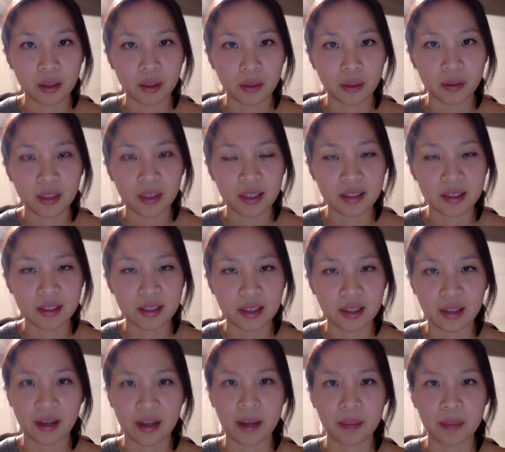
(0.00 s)
things that
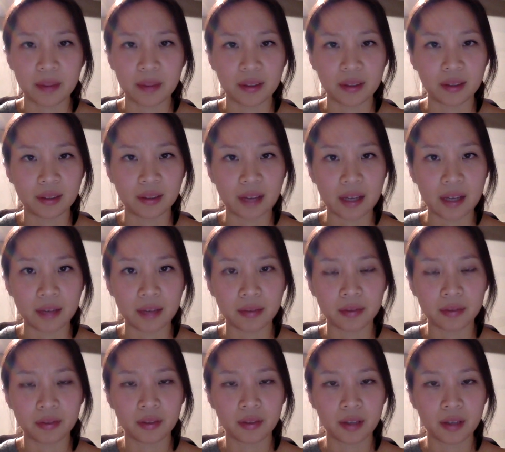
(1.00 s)
happen in a
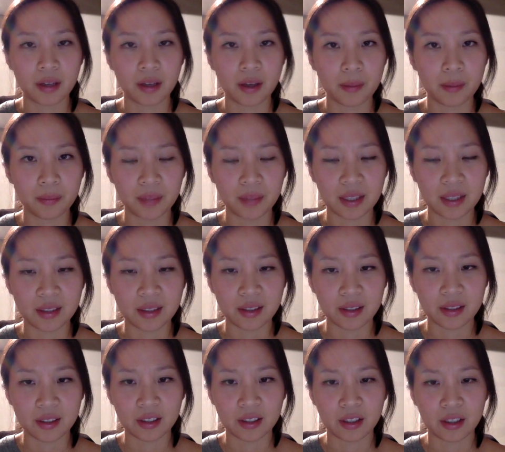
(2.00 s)
life. They
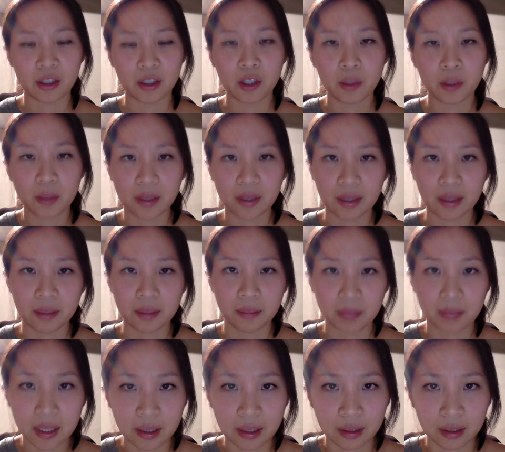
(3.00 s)
start to accumulate
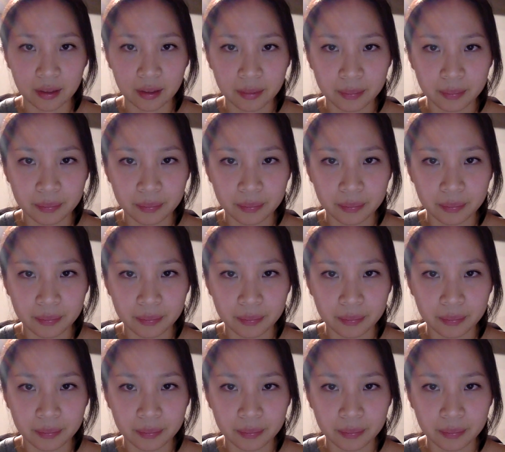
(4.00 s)
meaning.